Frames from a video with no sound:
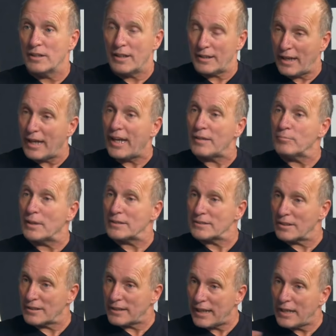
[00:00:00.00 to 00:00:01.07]
And I had my
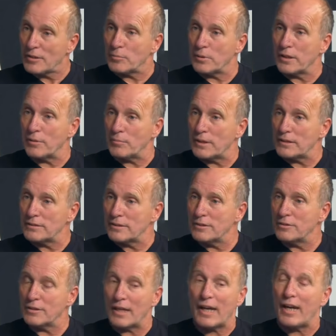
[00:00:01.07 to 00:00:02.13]
son Caleb come in
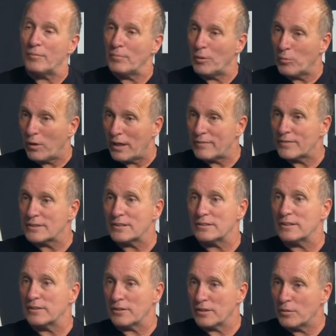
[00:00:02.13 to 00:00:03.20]
too, and I had my wife. I said,
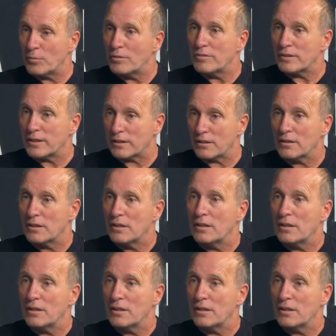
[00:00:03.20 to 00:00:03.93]
"Dear, come over here."